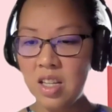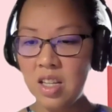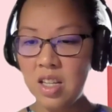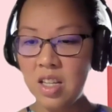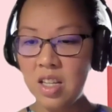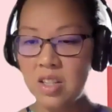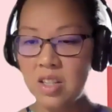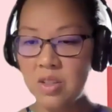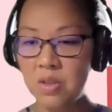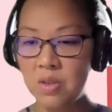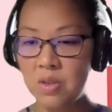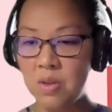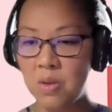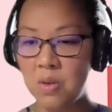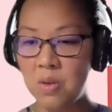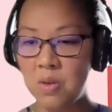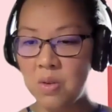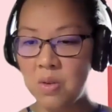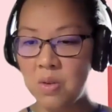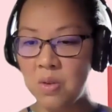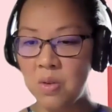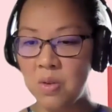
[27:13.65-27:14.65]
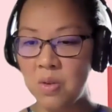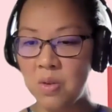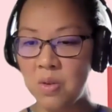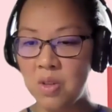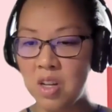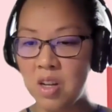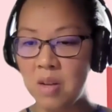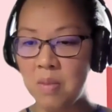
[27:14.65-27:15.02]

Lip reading: It's called